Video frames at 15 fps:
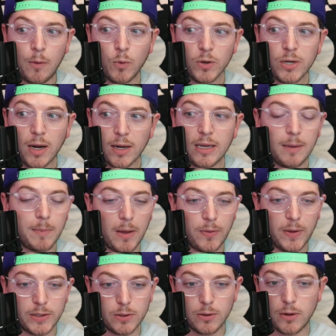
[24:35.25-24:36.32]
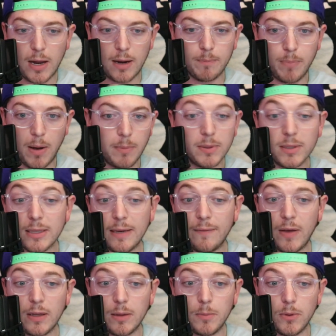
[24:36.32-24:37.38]
we're talking about things that are not publicly
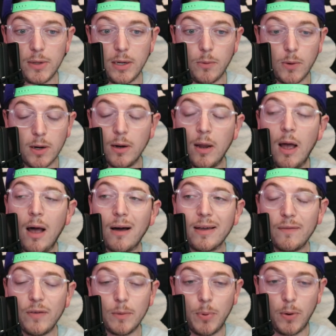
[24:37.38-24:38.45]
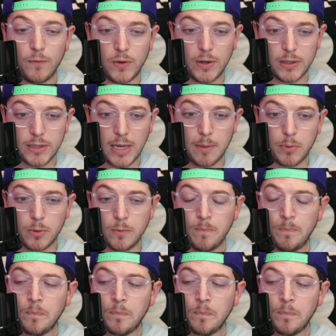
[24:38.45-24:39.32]
available anywhere. I'll give you a perfect example.